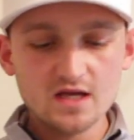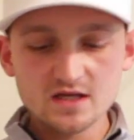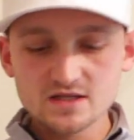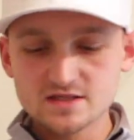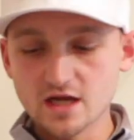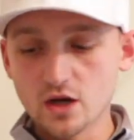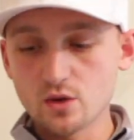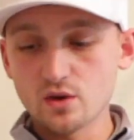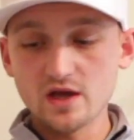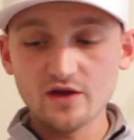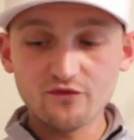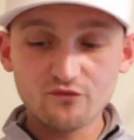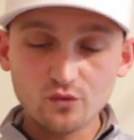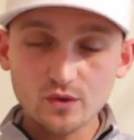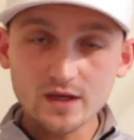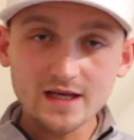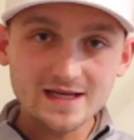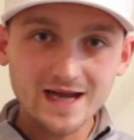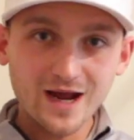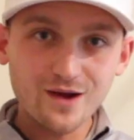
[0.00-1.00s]
So if
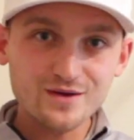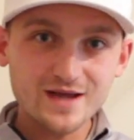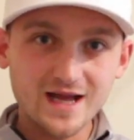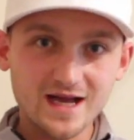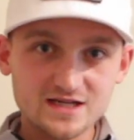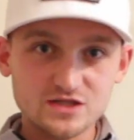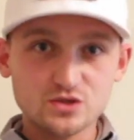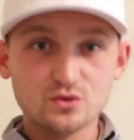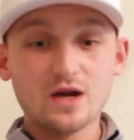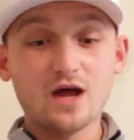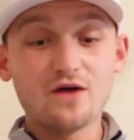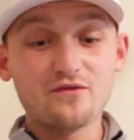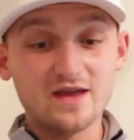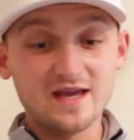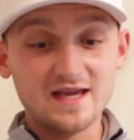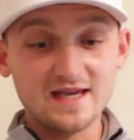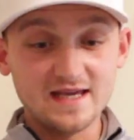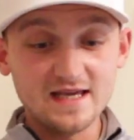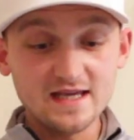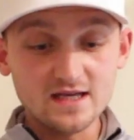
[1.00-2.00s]
we now catch one out the
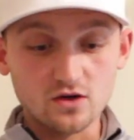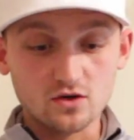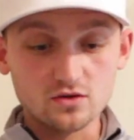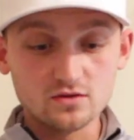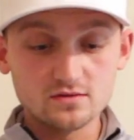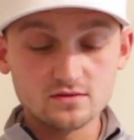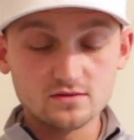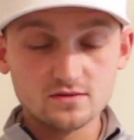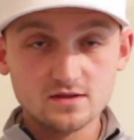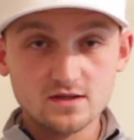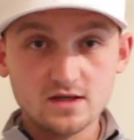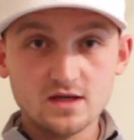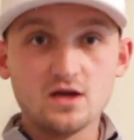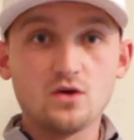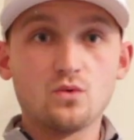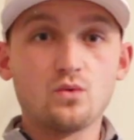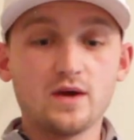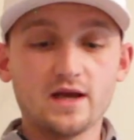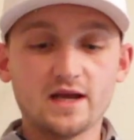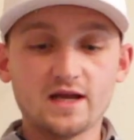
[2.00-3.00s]
heel,
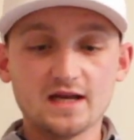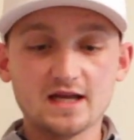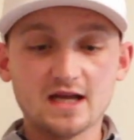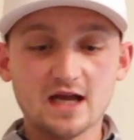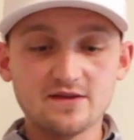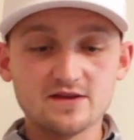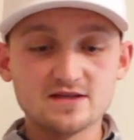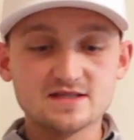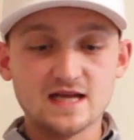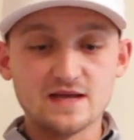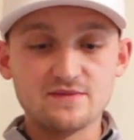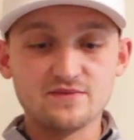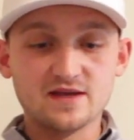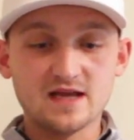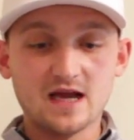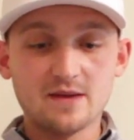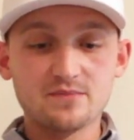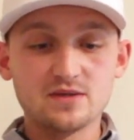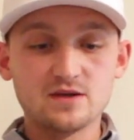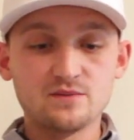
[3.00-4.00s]
we're going to get the same thing
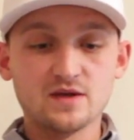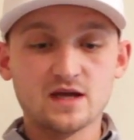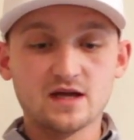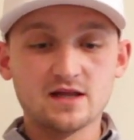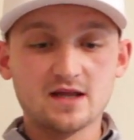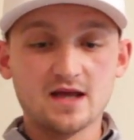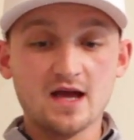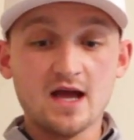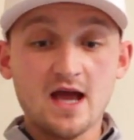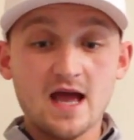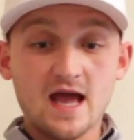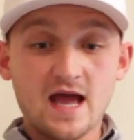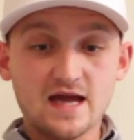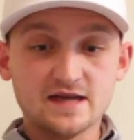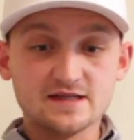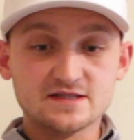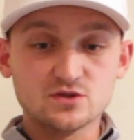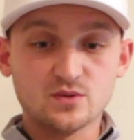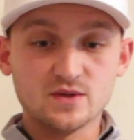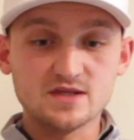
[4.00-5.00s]
happening. We're getting the
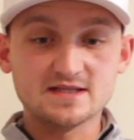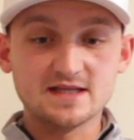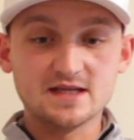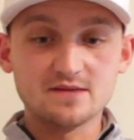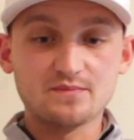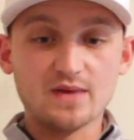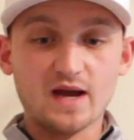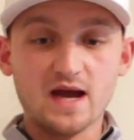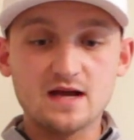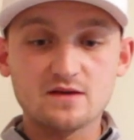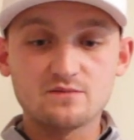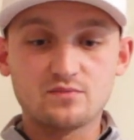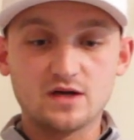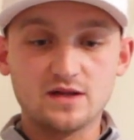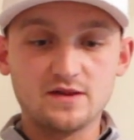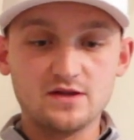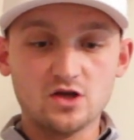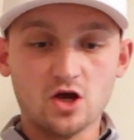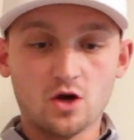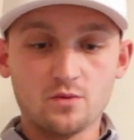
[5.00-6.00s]
head twisting back, but
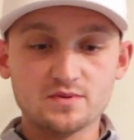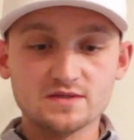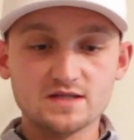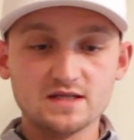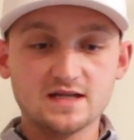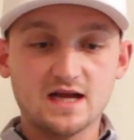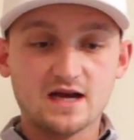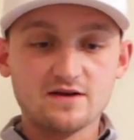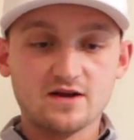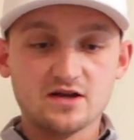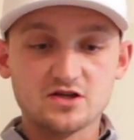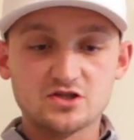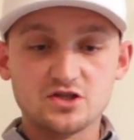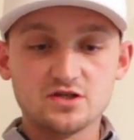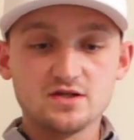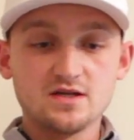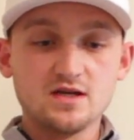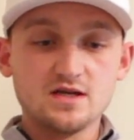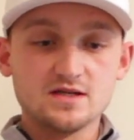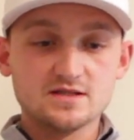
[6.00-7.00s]
in the opposite
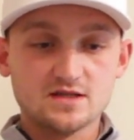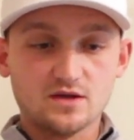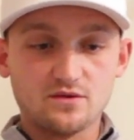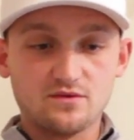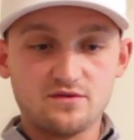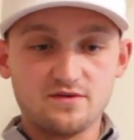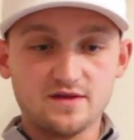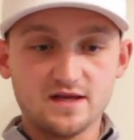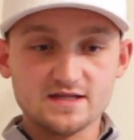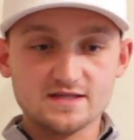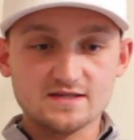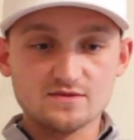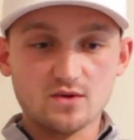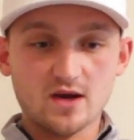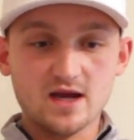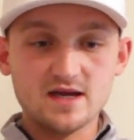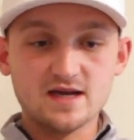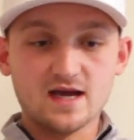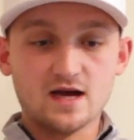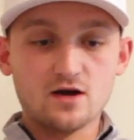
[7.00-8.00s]
direction. So this
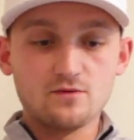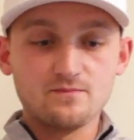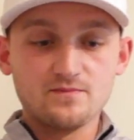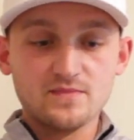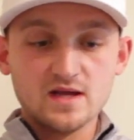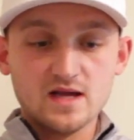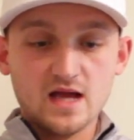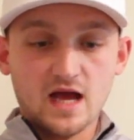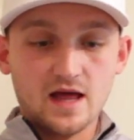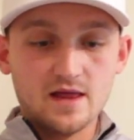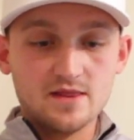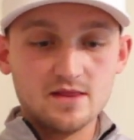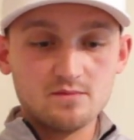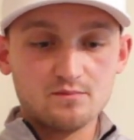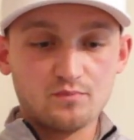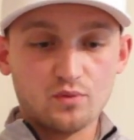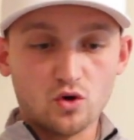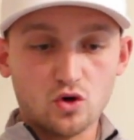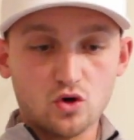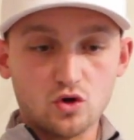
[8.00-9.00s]
way now, and the
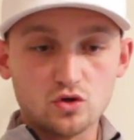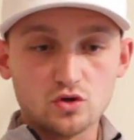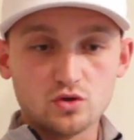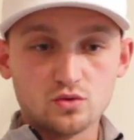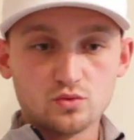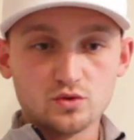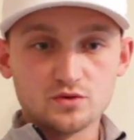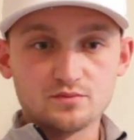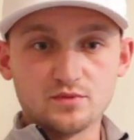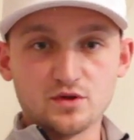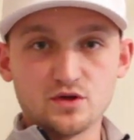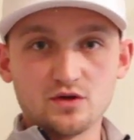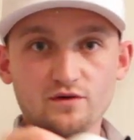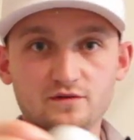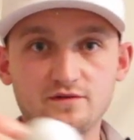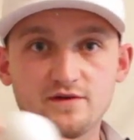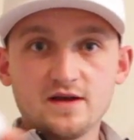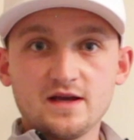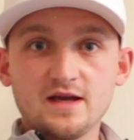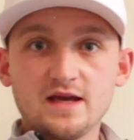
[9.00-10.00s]
ball would
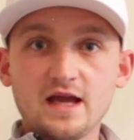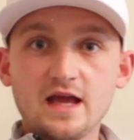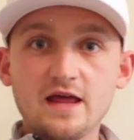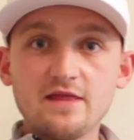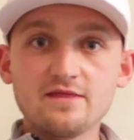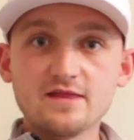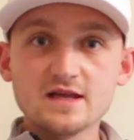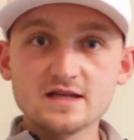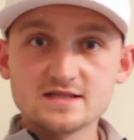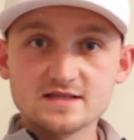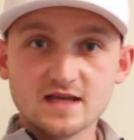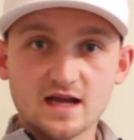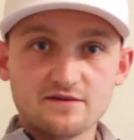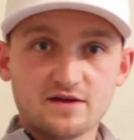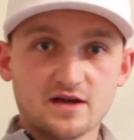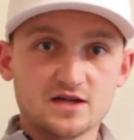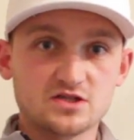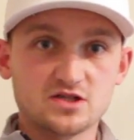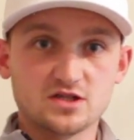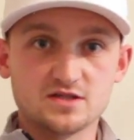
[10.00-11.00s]
move in this
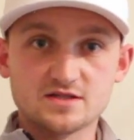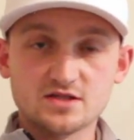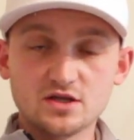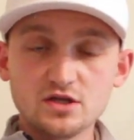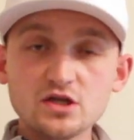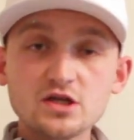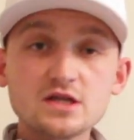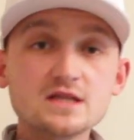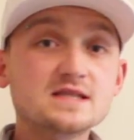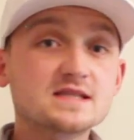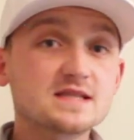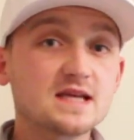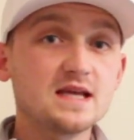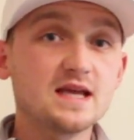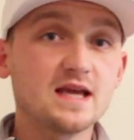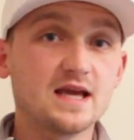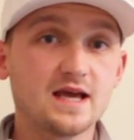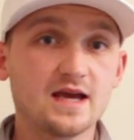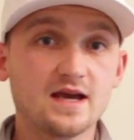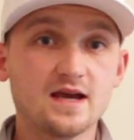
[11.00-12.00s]
direction. So you can see
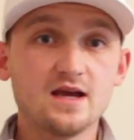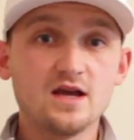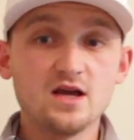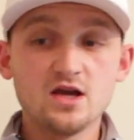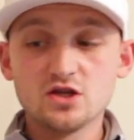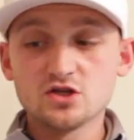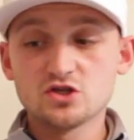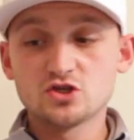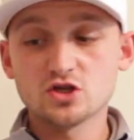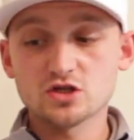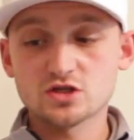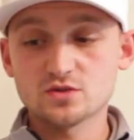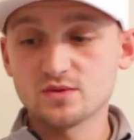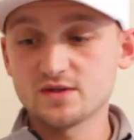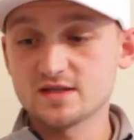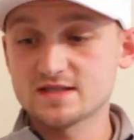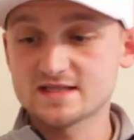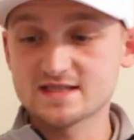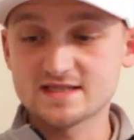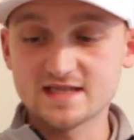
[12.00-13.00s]
here, just
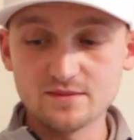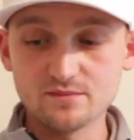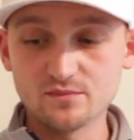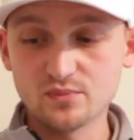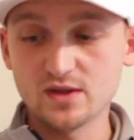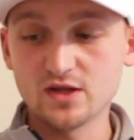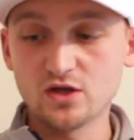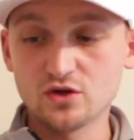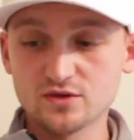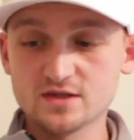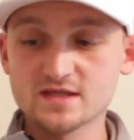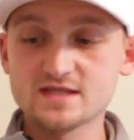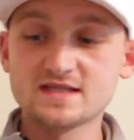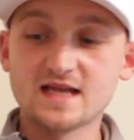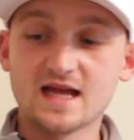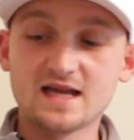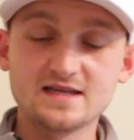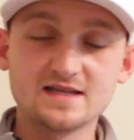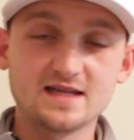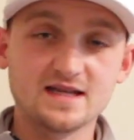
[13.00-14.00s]
with simply
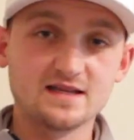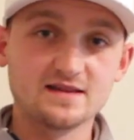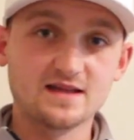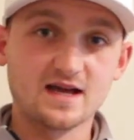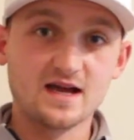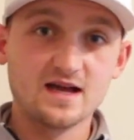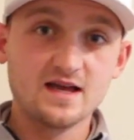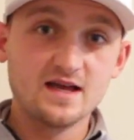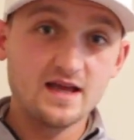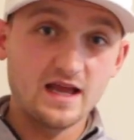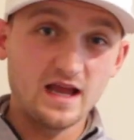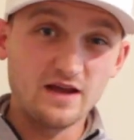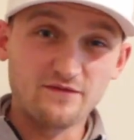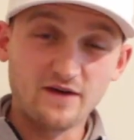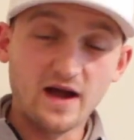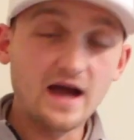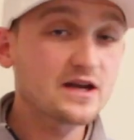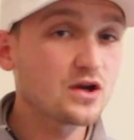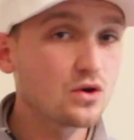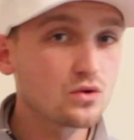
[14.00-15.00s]
understanding that if
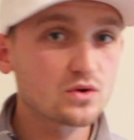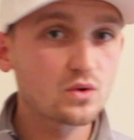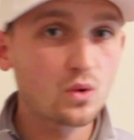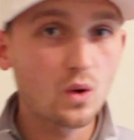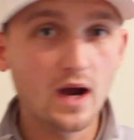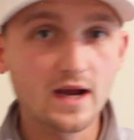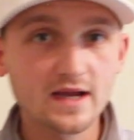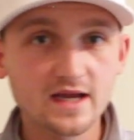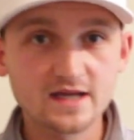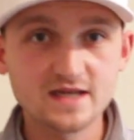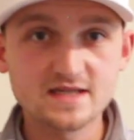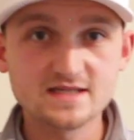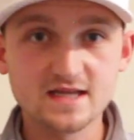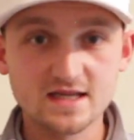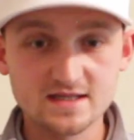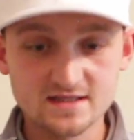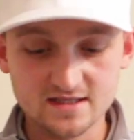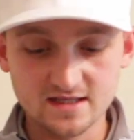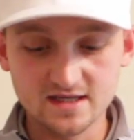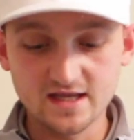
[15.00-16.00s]
I don't quite get a
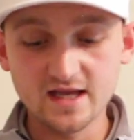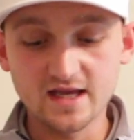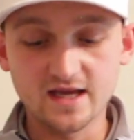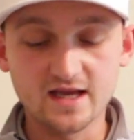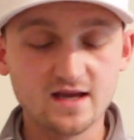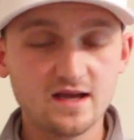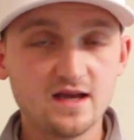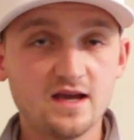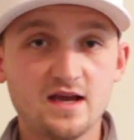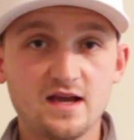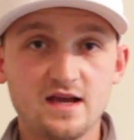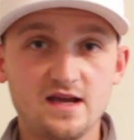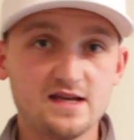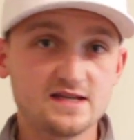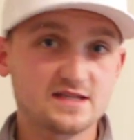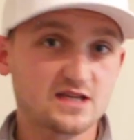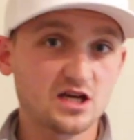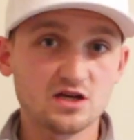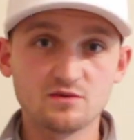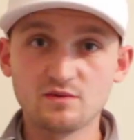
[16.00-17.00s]
centered hit,
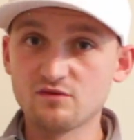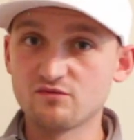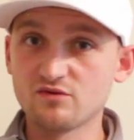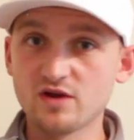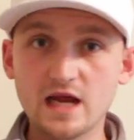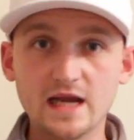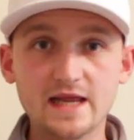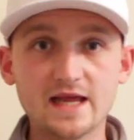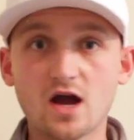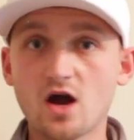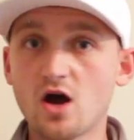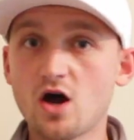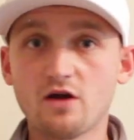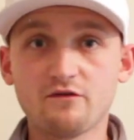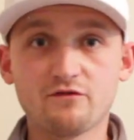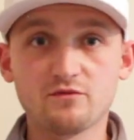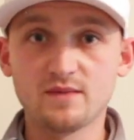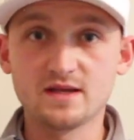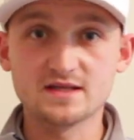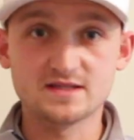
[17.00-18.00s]
it's going to be really
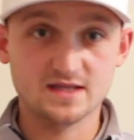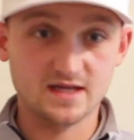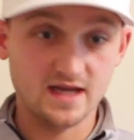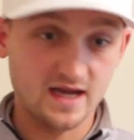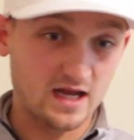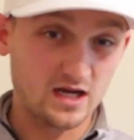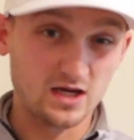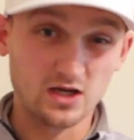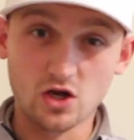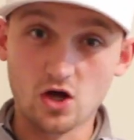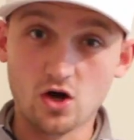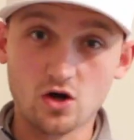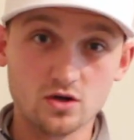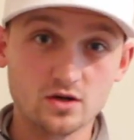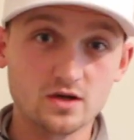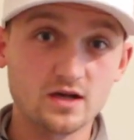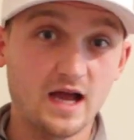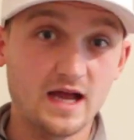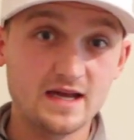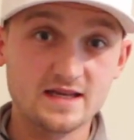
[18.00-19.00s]
hard for me to get a
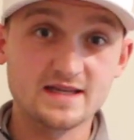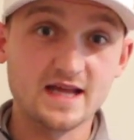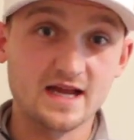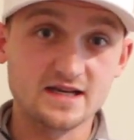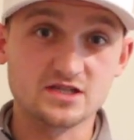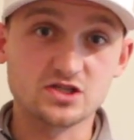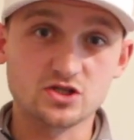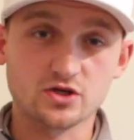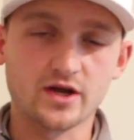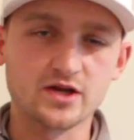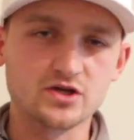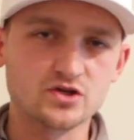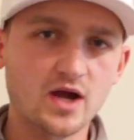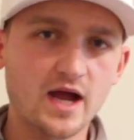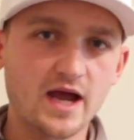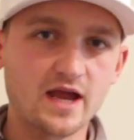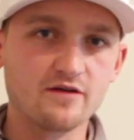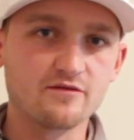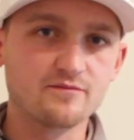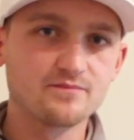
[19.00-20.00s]
long and dead straight
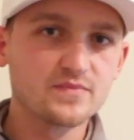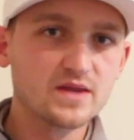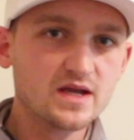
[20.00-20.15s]
drive.